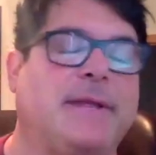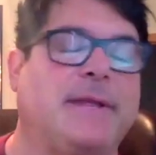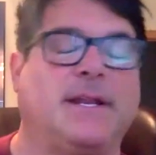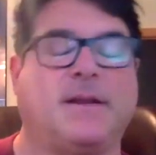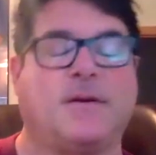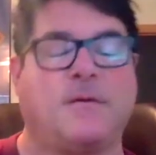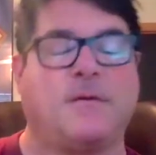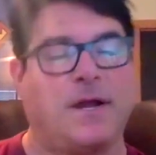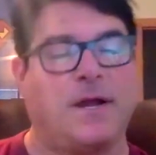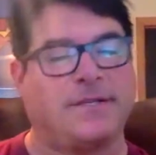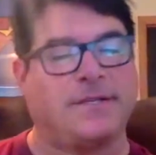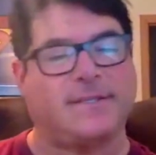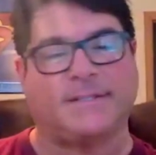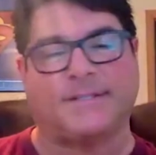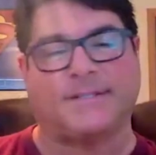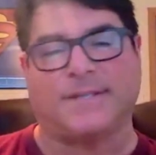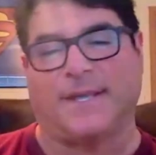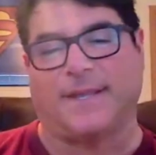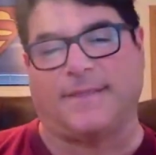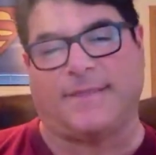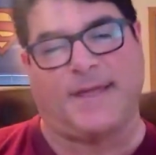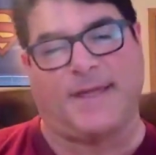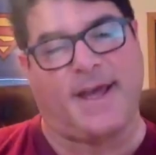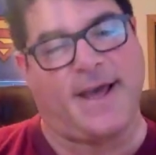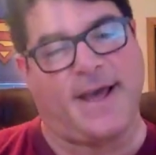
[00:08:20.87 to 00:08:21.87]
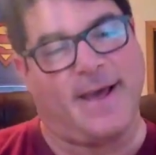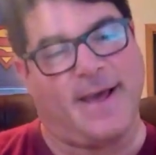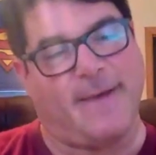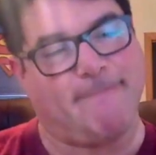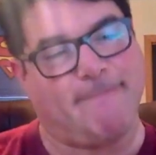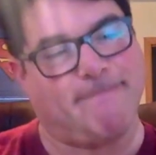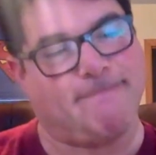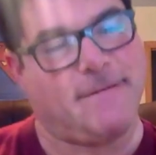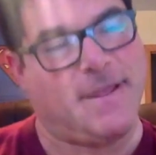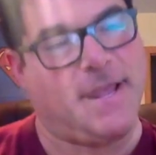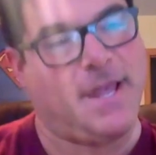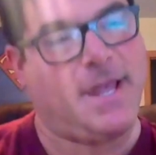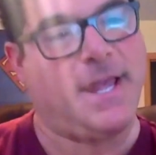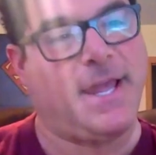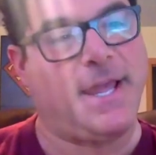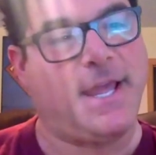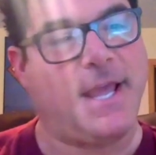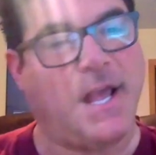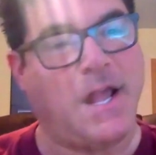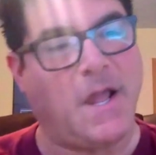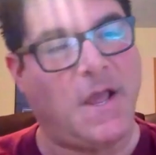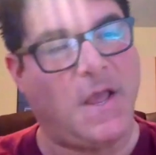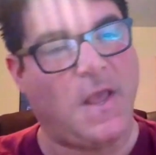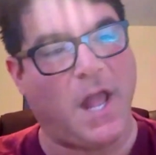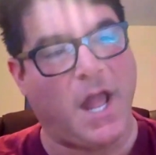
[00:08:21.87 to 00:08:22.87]
Questions like that,
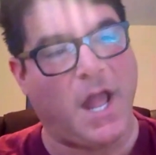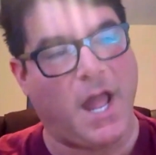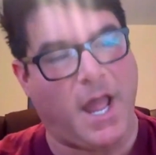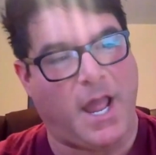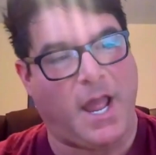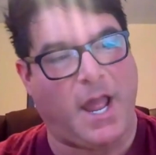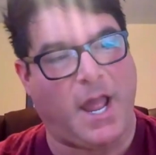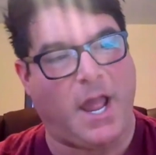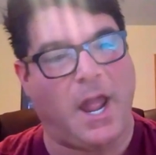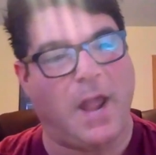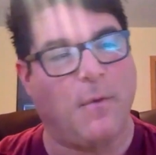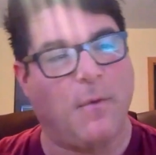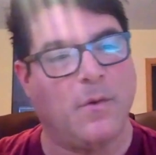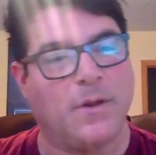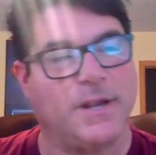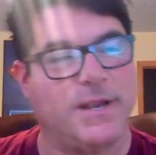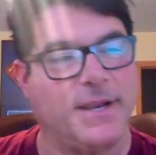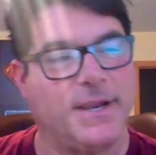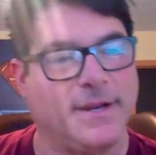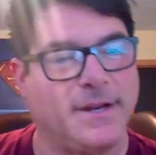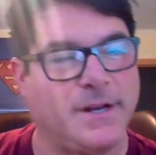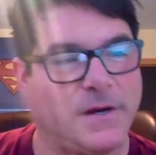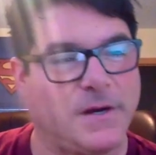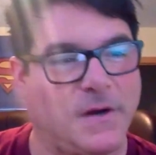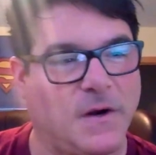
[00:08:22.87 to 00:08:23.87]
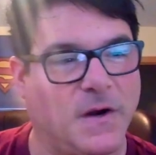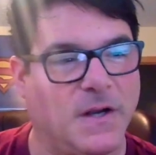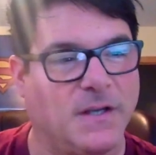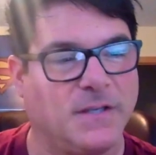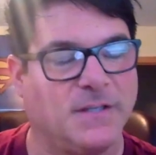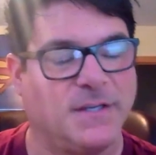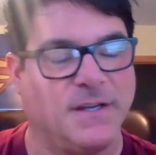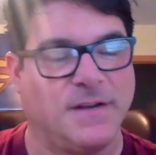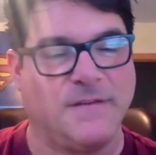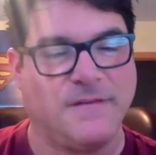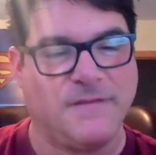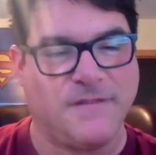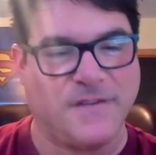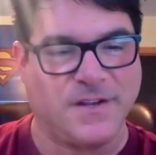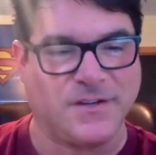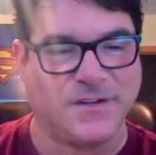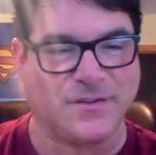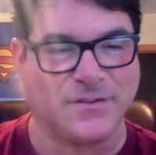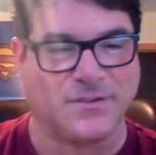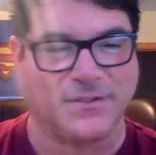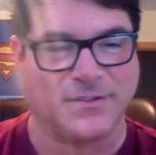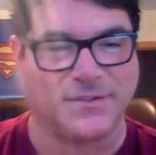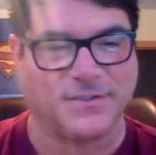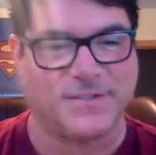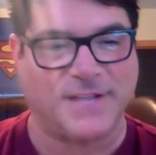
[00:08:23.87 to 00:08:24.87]
I would encourage
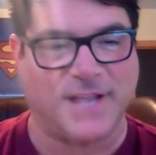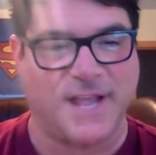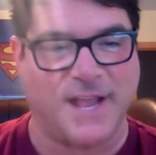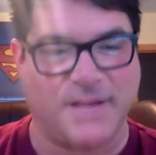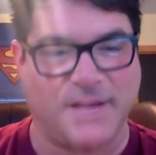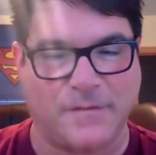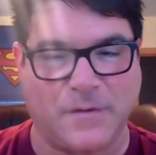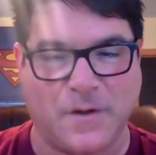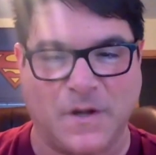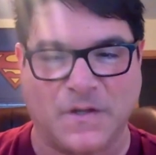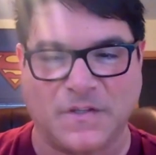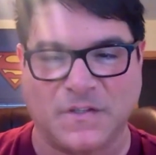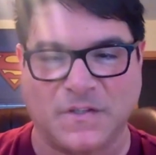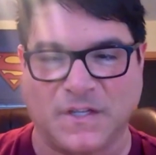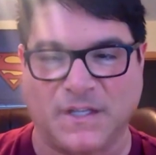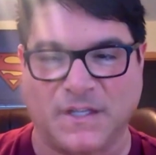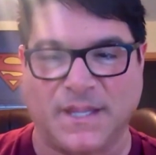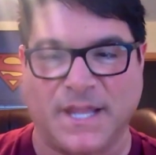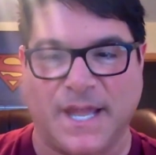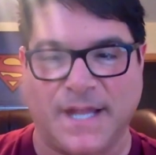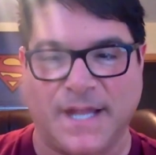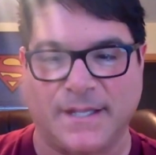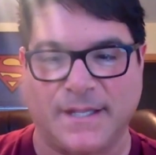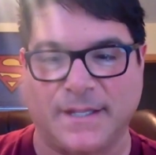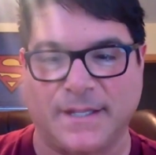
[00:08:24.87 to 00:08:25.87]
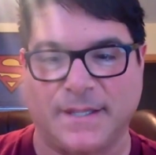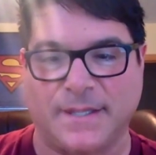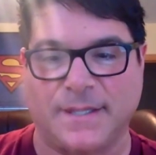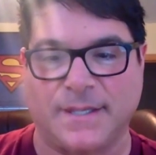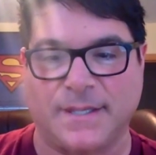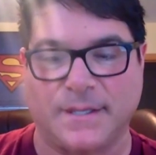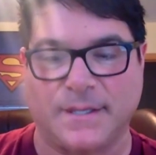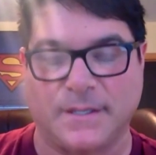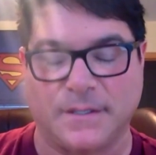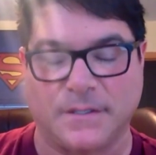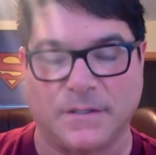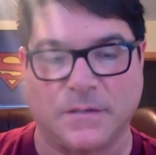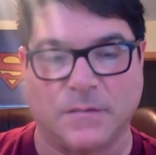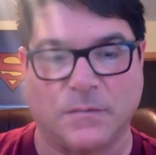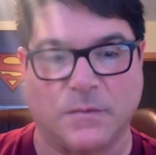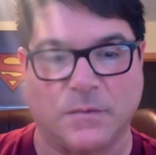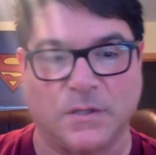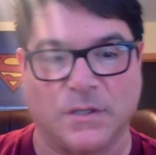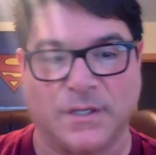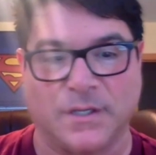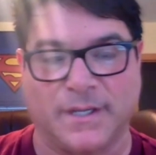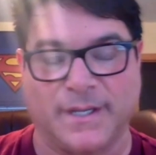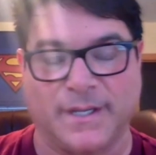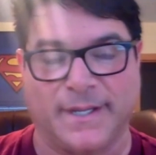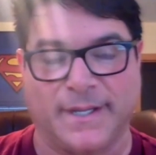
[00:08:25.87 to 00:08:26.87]
individuals to have questions like that to
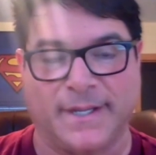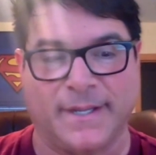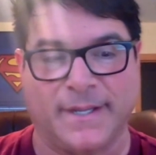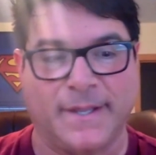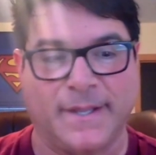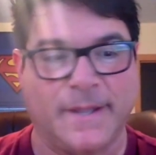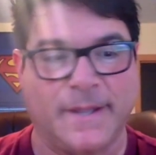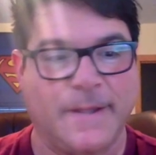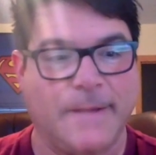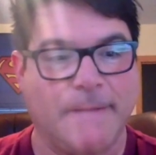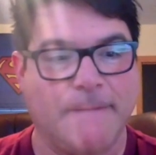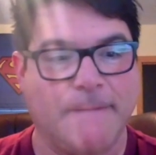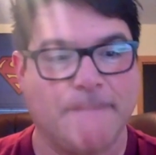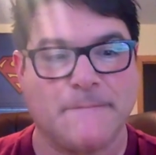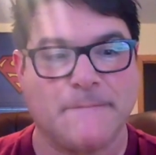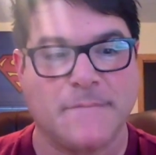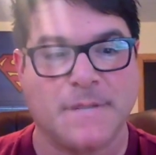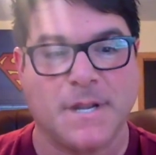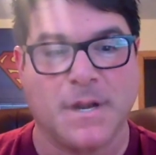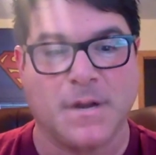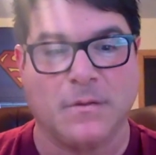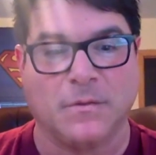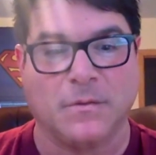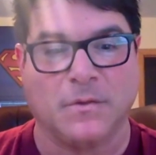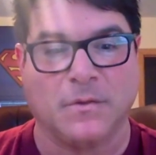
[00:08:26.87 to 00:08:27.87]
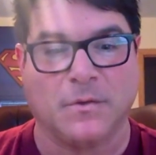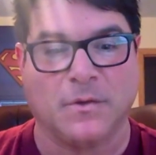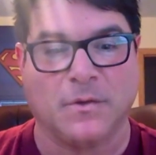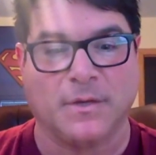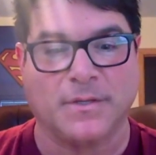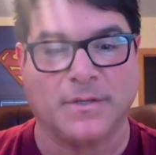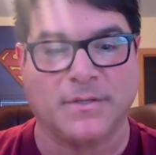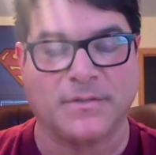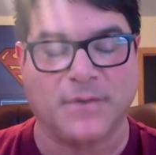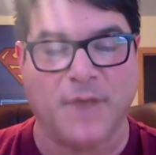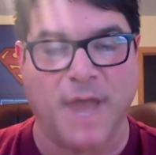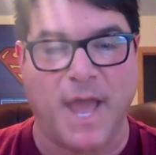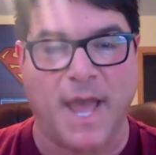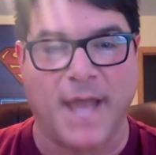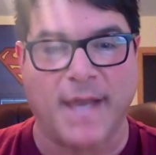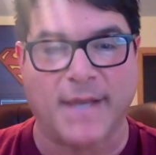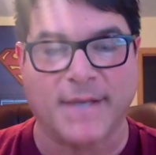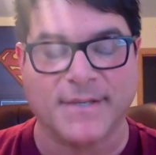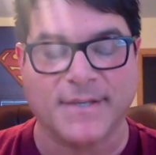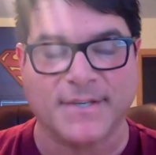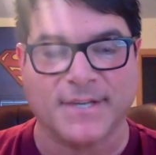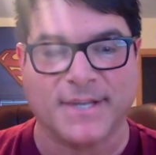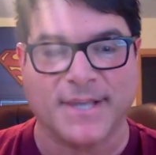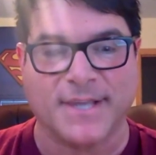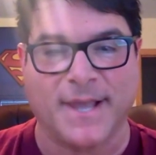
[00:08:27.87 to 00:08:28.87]
really, learn a
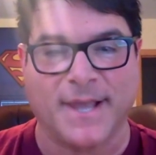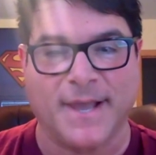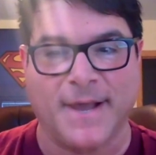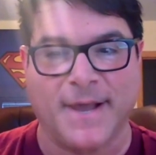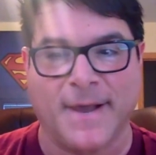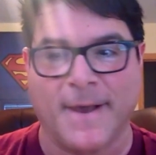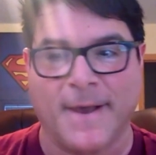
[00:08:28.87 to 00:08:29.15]
strategy.